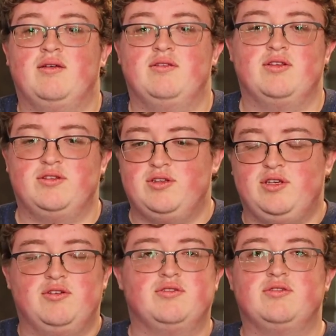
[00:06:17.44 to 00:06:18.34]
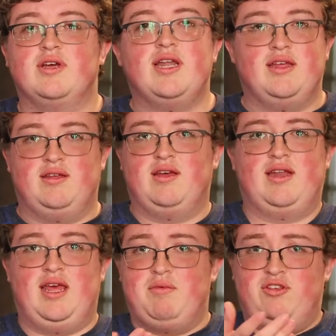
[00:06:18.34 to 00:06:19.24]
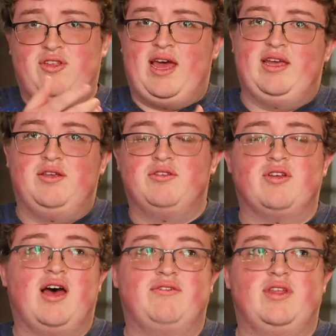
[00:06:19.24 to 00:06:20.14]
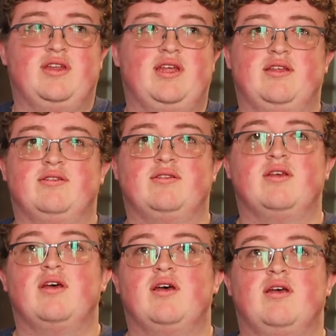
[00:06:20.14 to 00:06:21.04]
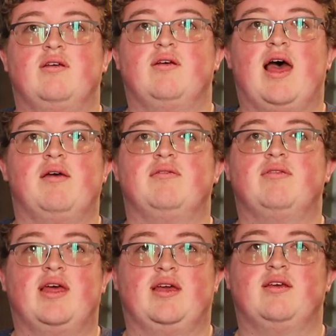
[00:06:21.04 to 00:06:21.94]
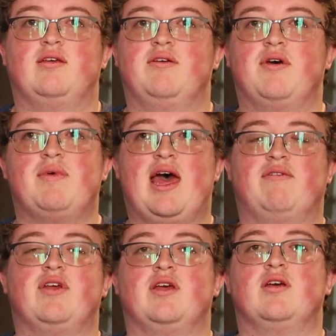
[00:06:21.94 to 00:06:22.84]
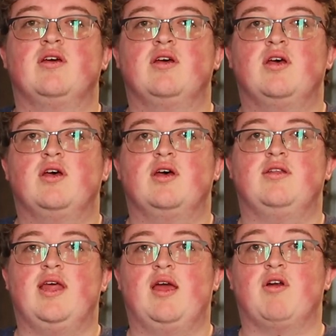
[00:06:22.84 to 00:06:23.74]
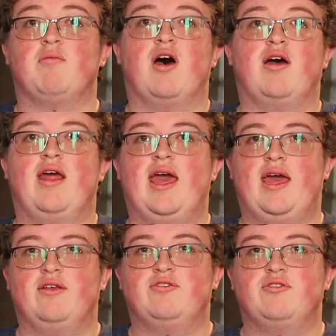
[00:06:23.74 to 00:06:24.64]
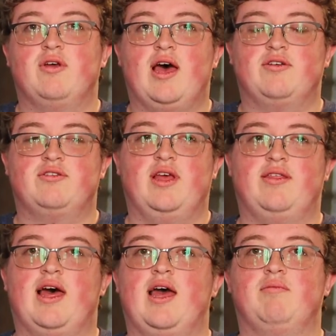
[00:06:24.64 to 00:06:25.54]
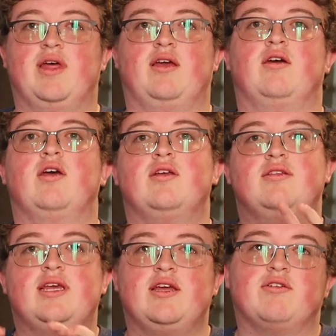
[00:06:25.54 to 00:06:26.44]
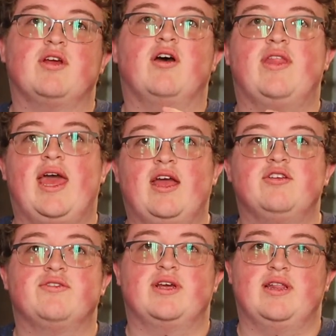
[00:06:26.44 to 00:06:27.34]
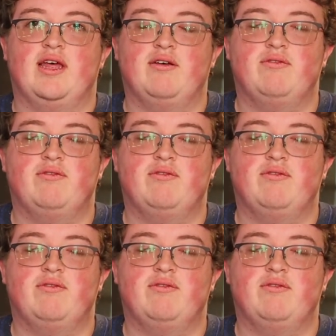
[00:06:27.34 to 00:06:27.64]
to use an image that I use often is, if I'm having a day where I'm on edge, I'll say that I'm like teetering on the edge of a cliff.